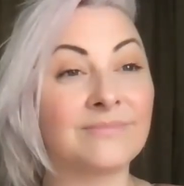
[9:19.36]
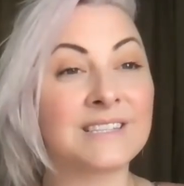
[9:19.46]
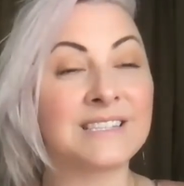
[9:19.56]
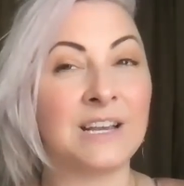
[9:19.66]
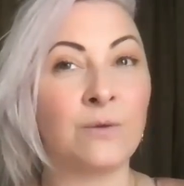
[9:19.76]

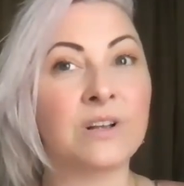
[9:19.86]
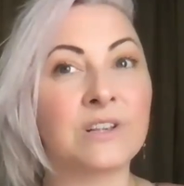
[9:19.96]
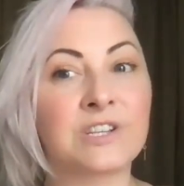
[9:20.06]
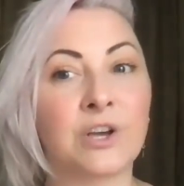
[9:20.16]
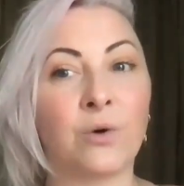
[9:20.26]
See
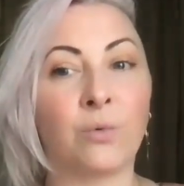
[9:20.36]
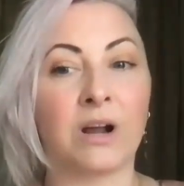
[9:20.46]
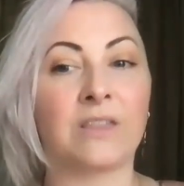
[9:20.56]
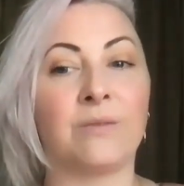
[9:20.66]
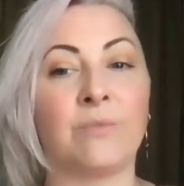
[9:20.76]
what's going to
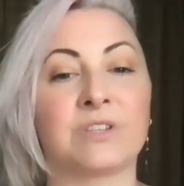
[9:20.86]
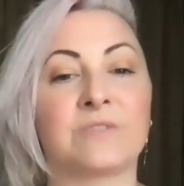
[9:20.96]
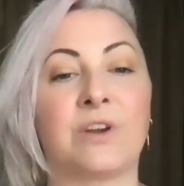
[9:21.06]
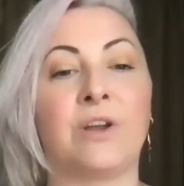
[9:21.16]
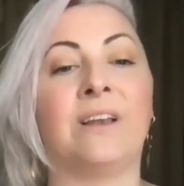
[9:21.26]
work the most for you.